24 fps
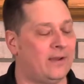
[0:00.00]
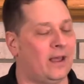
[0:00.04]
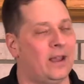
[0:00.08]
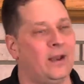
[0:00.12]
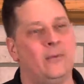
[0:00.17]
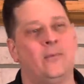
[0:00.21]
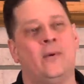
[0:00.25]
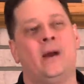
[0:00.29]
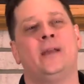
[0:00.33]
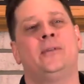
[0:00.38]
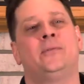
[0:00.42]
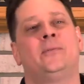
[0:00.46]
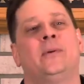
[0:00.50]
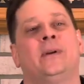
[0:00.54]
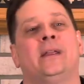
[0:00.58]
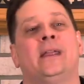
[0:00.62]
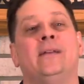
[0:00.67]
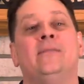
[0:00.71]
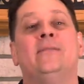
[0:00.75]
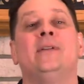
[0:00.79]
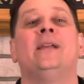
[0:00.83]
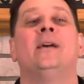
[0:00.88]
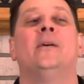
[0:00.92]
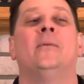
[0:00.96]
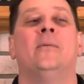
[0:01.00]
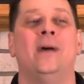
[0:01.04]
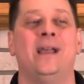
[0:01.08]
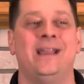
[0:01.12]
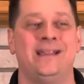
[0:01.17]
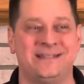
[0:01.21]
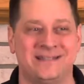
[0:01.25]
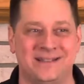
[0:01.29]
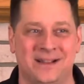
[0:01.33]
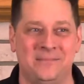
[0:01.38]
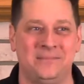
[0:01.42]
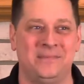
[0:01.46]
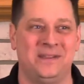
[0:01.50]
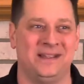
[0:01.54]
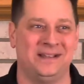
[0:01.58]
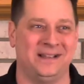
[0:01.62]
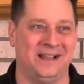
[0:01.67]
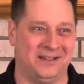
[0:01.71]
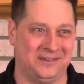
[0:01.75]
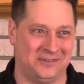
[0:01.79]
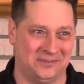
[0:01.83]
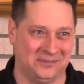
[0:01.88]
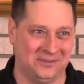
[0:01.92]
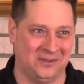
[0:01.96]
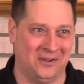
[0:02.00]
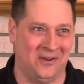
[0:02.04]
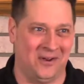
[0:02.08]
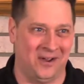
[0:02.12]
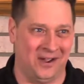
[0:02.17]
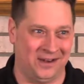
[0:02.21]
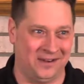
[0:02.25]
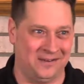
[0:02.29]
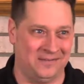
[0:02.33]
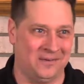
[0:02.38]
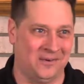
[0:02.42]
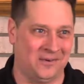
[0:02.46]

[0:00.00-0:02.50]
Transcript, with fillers: Otherwise, we're giving away something that's flawed.